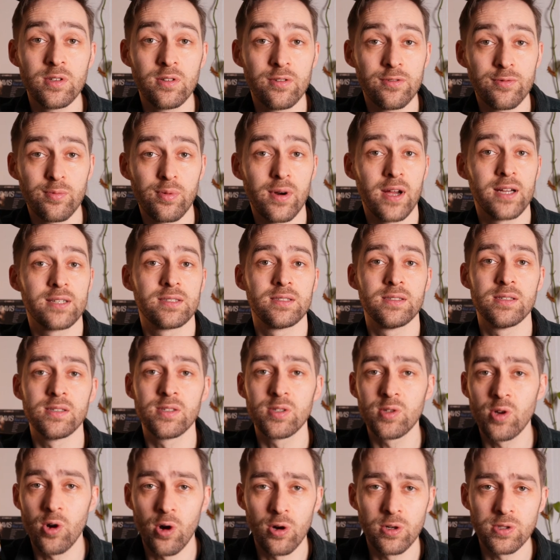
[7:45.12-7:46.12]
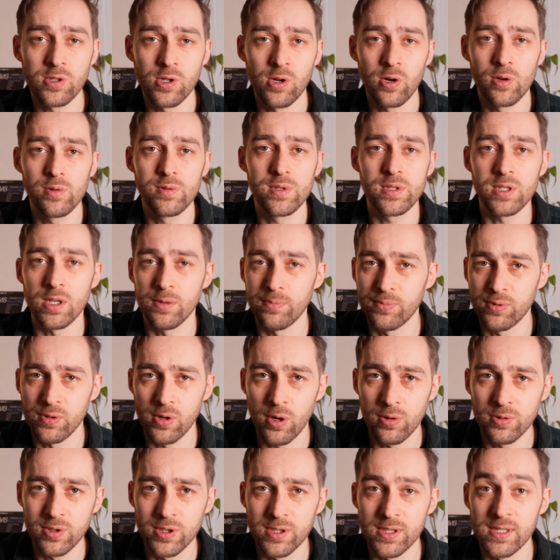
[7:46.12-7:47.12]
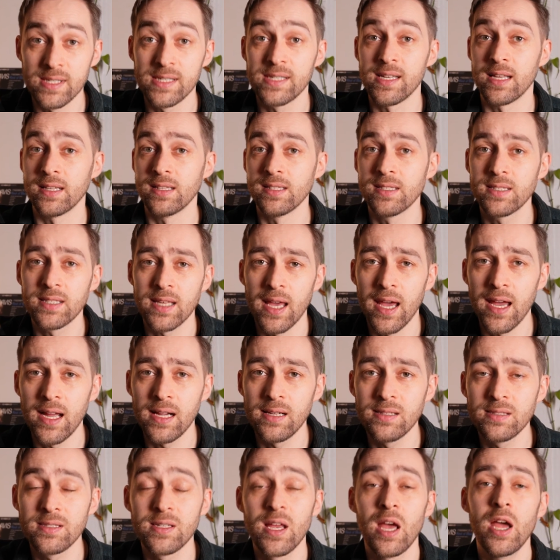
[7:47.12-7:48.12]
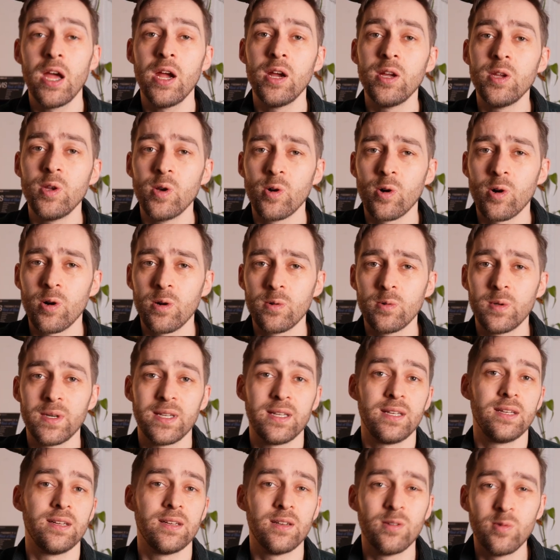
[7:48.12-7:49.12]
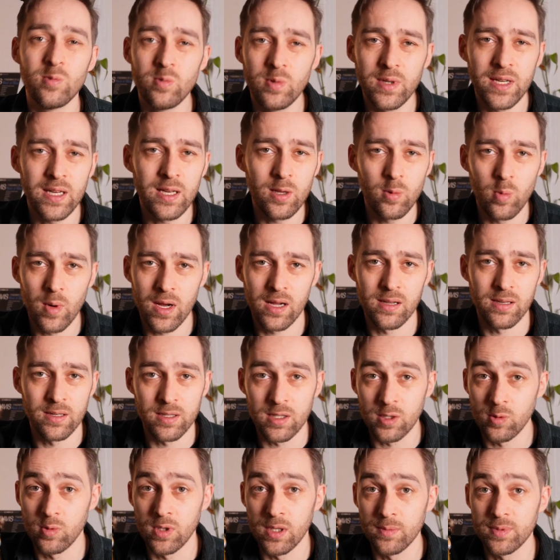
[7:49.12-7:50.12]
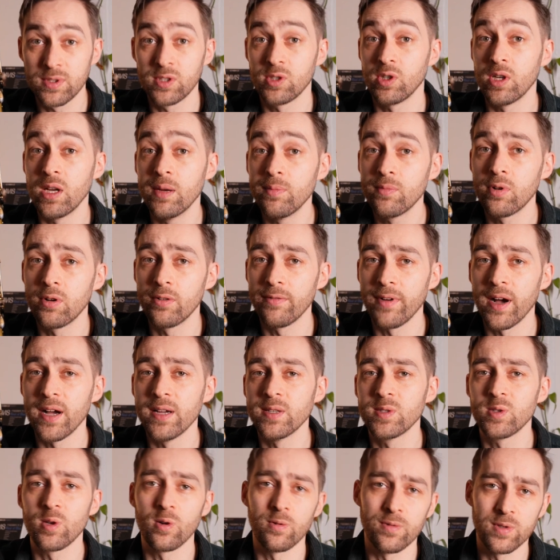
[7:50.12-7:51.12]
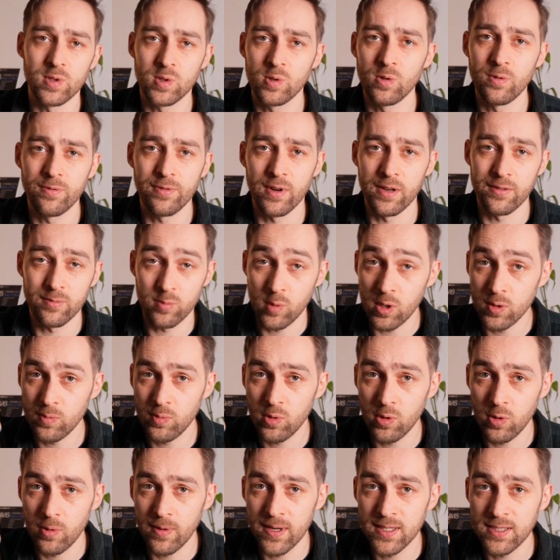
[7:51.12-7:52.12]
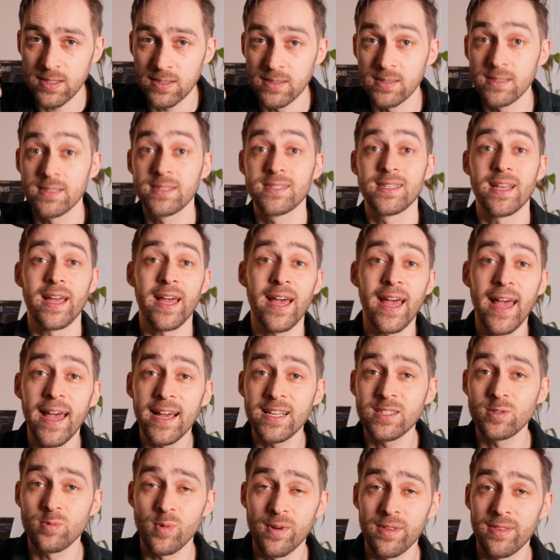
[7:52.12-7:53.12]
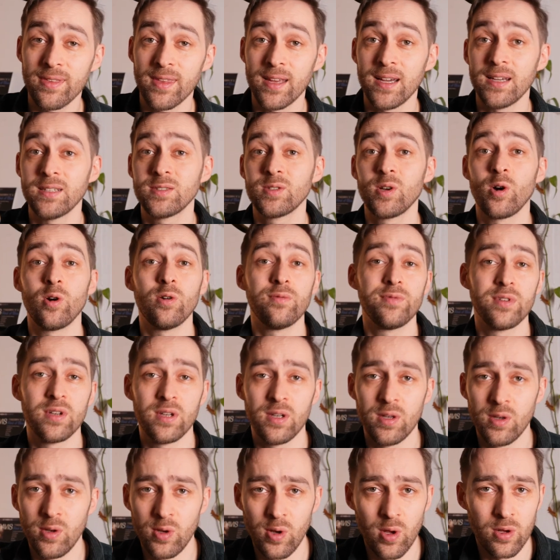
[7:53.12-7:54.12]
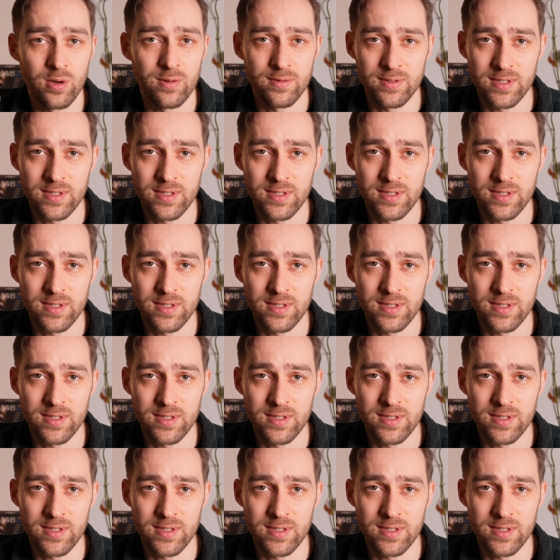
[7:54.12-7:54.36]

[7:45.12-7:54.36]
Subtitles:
you've practiced chord tones, approaches, and scales, you're already really well equipped to improvise over 2-5-1 progressions, and with that over a lot of